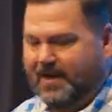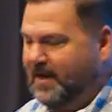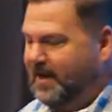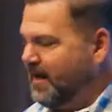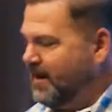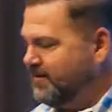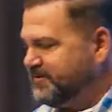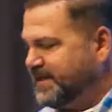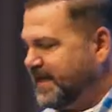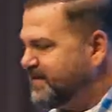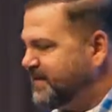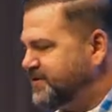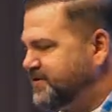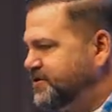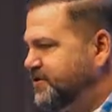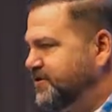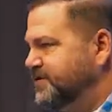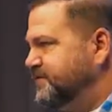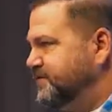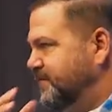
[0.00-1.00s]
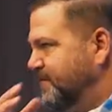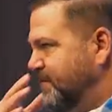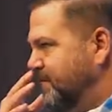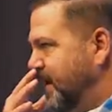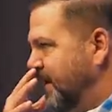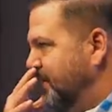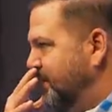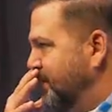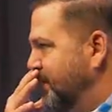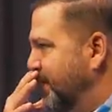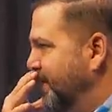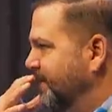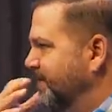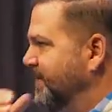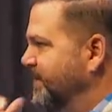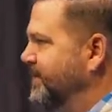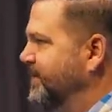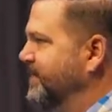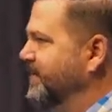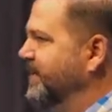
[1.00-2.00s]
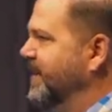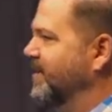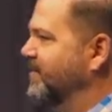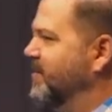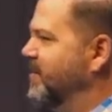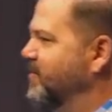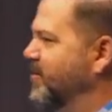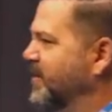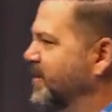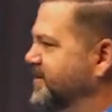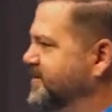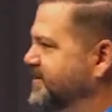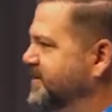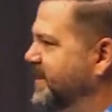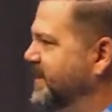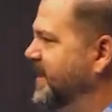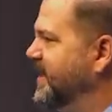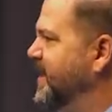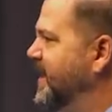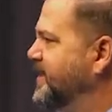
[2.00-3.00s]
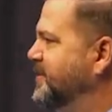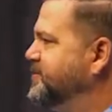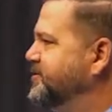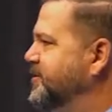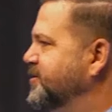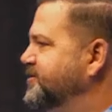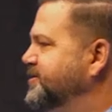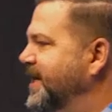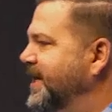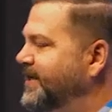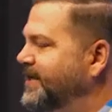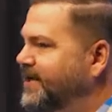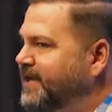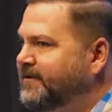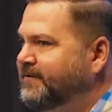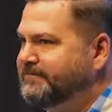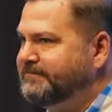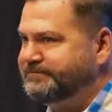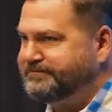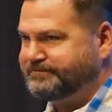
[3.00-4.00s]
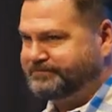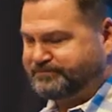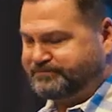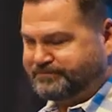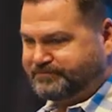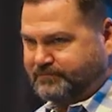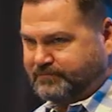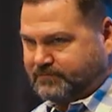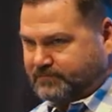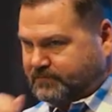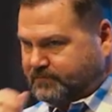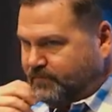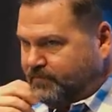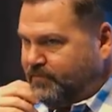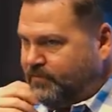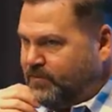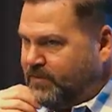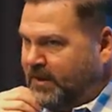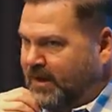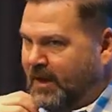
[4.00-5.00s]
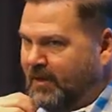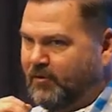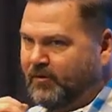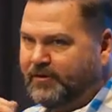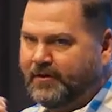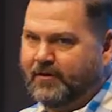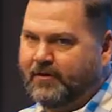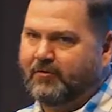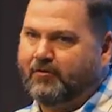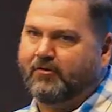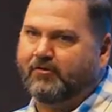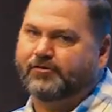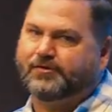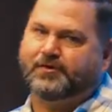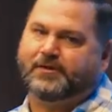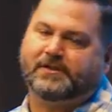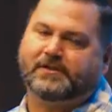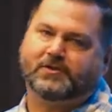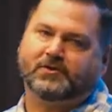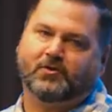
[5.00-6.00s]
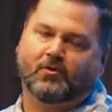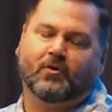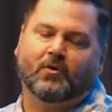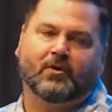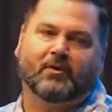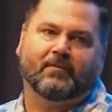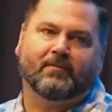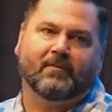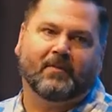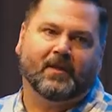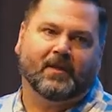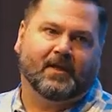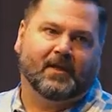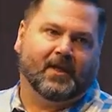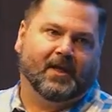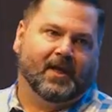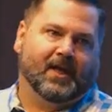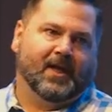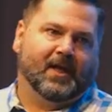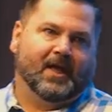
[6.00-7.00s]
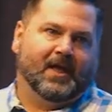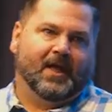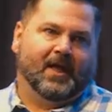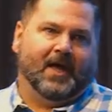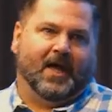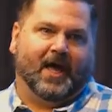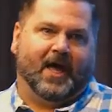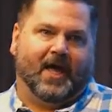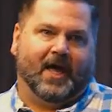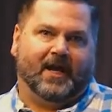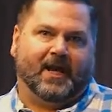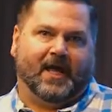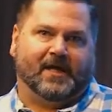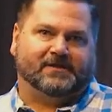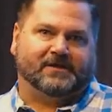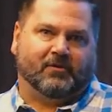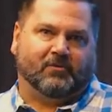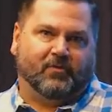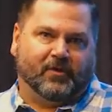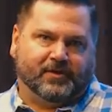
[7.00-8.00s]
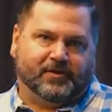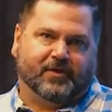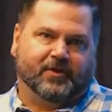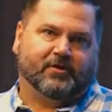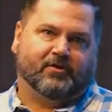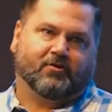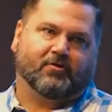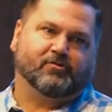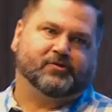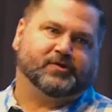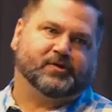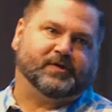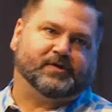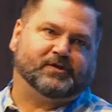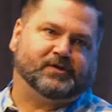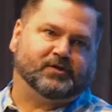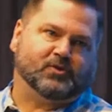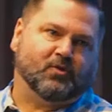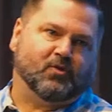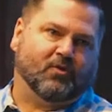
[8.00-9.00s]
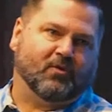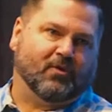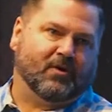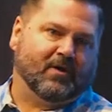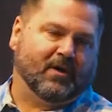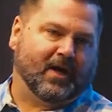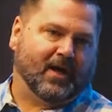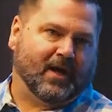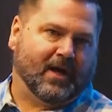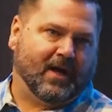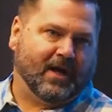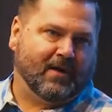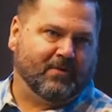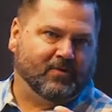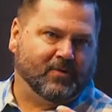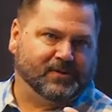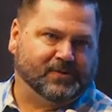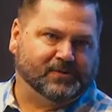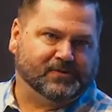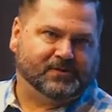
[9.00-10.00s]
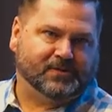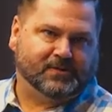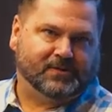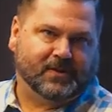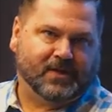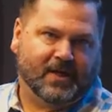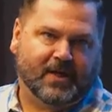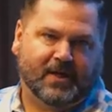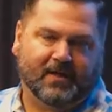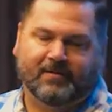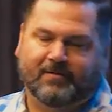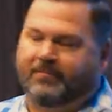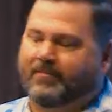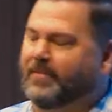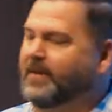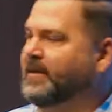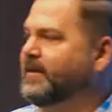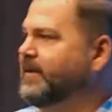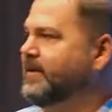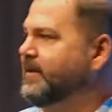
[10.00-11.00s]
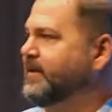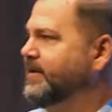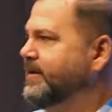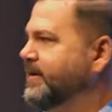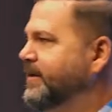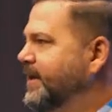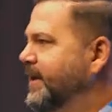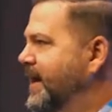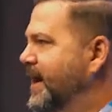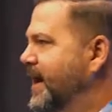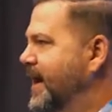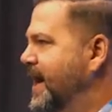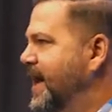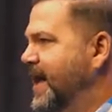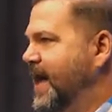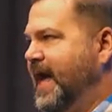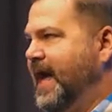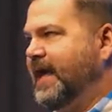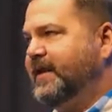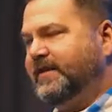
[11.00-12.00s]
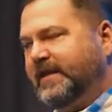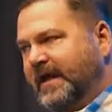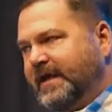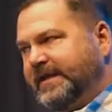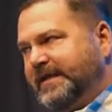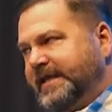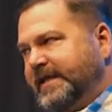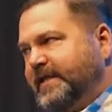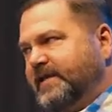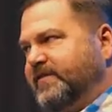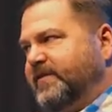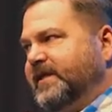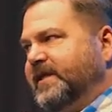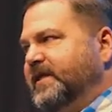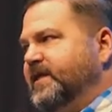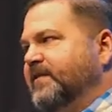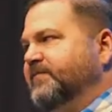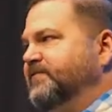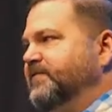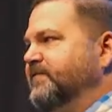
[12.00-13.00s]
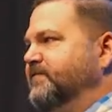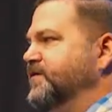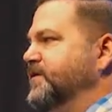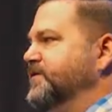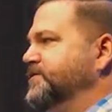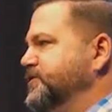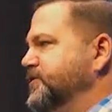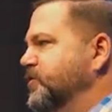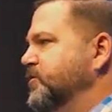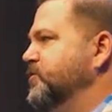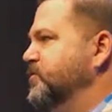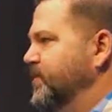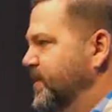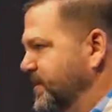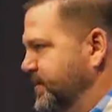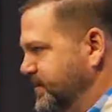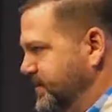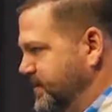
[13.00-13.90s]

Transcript: I was at that church for about a month. I remember on a Sunday night, church ended. I went to the grocery store. And as I went to the grocery store, I was, um, I had, I needed the gift of discernment.